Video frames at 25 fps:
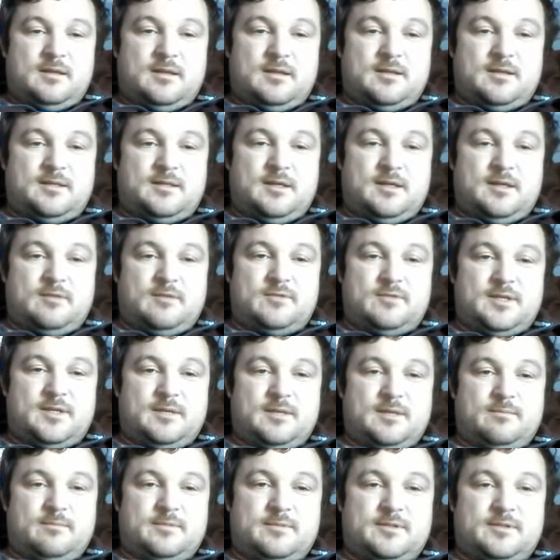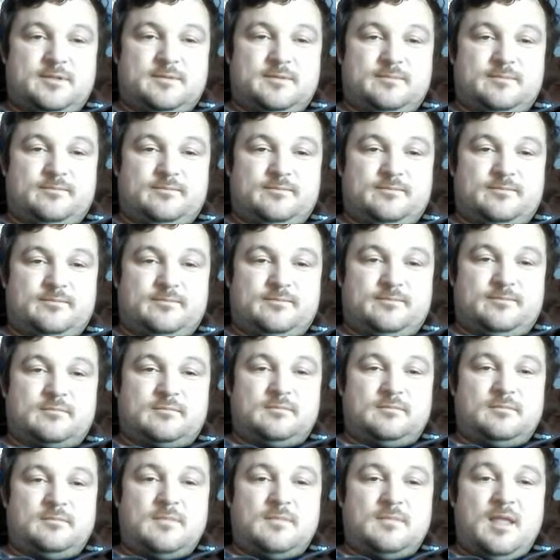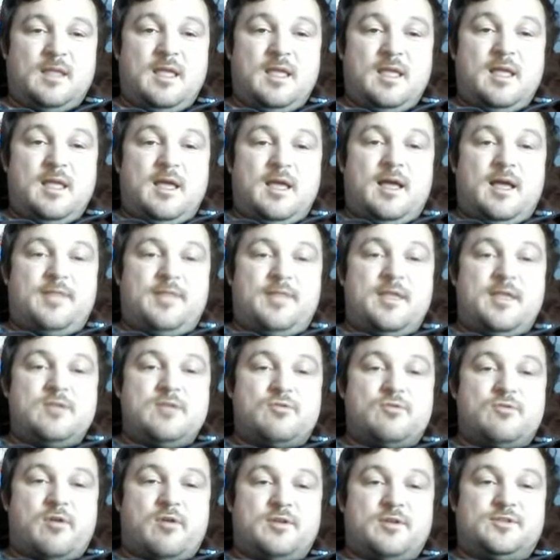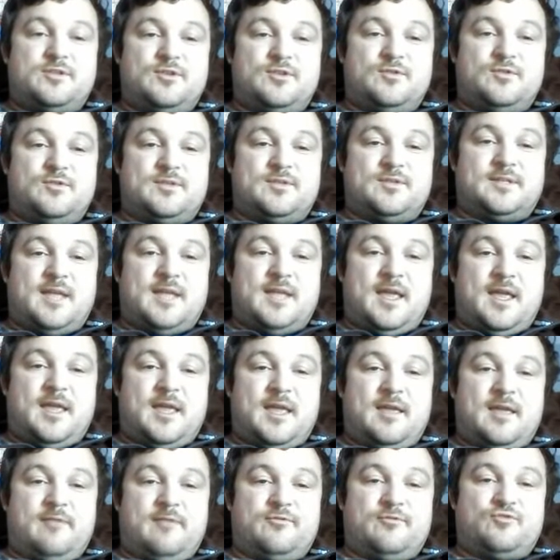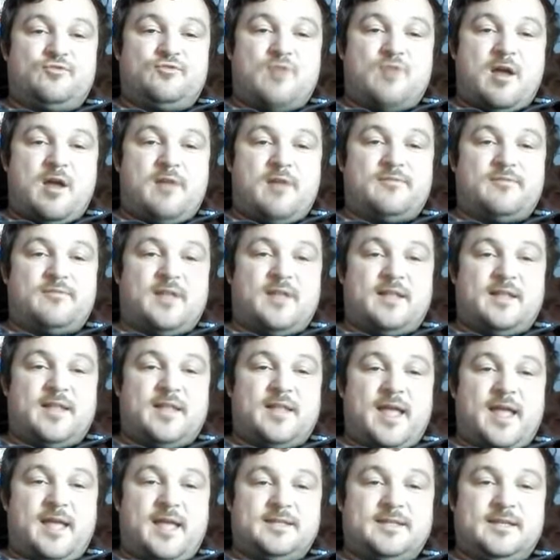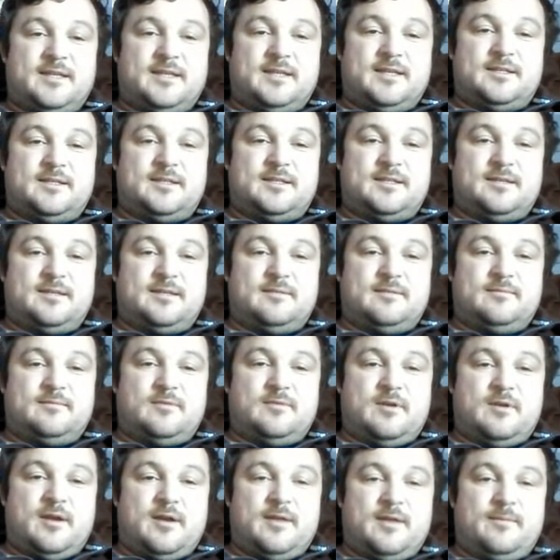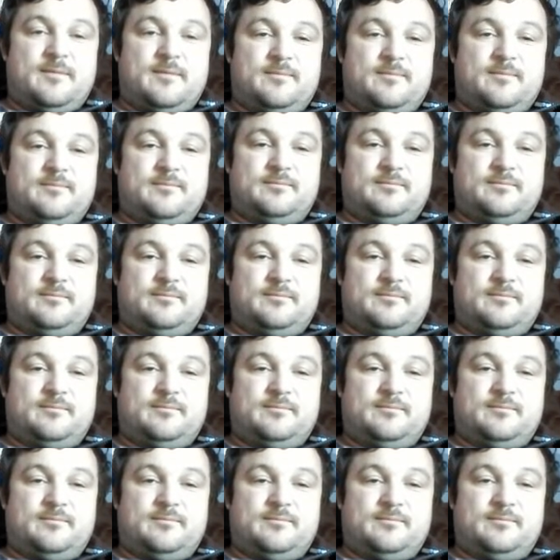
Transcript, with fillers: SEO tips. And then you're going to save, draft, and edit. Alright?